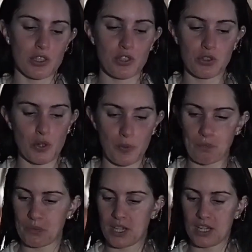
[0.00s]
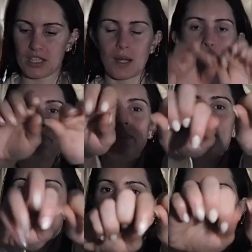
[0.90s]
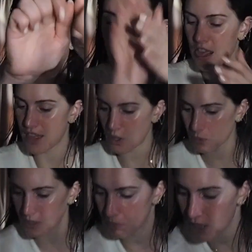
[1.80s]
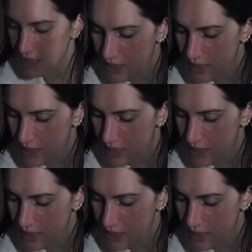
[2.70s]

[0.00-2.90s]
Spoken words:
So yeah, that's that one applied.